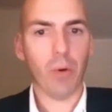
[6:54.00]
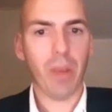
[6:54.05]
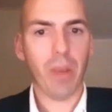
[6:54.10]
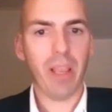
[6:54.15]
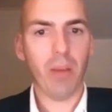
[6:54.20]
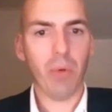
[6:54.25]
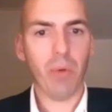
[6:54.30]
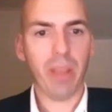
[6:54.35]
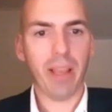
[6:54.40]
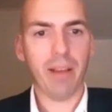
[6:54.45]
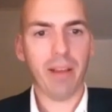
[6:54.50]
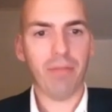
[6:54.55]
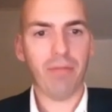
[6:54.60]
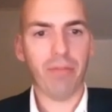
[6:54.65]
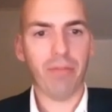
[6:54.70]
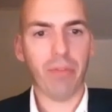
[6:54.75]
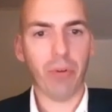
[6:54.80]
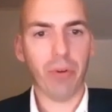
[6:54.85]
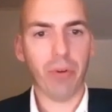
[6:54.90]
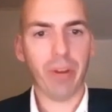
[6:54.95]
so here we have
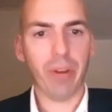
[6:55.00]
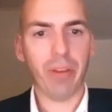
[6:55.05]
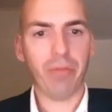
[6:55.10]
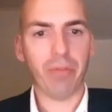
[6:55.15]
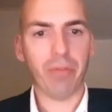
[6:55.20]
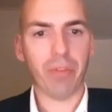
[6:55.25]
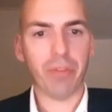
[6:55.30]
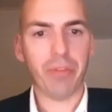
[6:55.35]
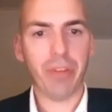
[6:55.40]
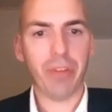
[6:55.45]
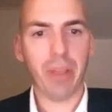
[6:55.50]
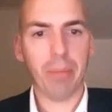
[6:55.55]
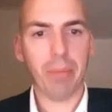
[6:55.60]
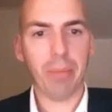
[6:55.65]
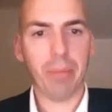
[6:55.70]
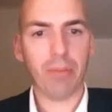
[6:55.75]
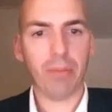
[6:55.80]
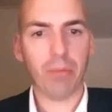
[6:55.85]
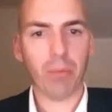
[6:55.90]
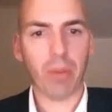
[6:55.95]
4 different
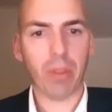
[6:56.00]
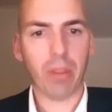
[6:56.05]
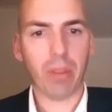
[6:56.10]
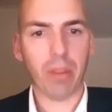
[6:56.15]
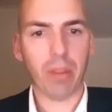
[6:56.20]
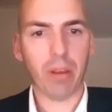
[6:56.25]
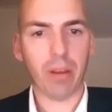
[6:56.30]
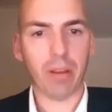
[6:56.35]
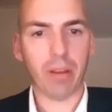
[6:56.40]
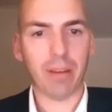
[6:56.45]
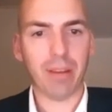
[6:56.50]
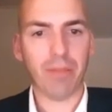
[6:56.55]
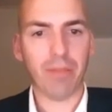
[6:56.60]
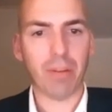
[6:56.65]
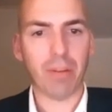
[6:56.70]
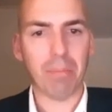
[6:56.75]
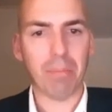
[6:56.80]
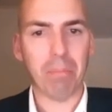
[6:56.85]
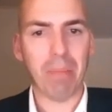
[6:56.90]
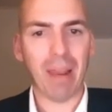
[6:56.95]
ships with
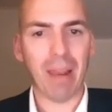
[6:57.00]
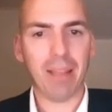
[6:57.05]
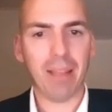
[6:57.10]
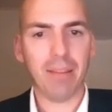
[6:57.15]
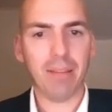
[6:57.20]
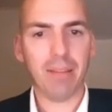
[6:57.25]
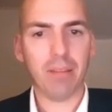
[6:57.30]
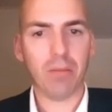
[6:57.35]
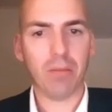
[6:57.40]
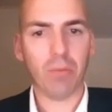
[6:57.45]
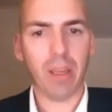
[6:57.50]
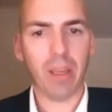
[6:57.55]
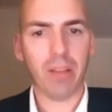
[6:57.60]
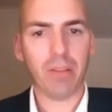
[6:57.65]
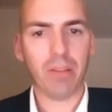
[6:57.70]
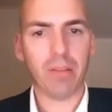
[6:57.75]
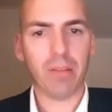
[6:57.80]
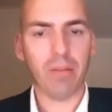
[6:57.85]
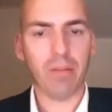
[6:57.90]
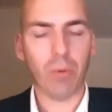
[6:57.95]
different blends. We
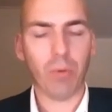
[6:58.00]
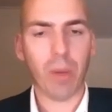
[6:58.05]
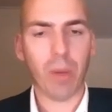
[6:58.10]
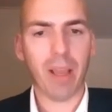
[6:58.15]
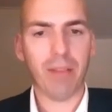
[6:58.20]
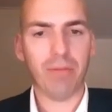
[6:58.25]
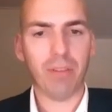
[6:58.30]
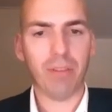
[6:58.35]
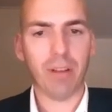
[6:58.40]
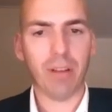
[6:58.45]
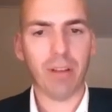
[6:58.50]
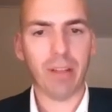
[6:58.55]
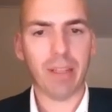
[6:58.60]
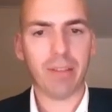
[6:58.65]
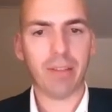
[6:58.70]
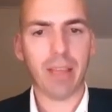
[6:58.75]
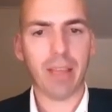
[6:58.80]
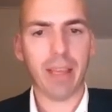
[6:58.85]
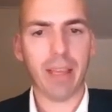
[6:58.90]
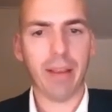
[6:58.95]
have
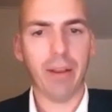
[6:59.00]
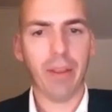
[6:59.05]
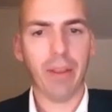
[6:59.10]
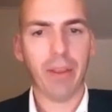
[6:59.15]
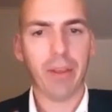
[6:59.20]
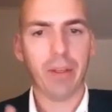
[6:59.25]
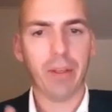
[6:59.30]
let's say,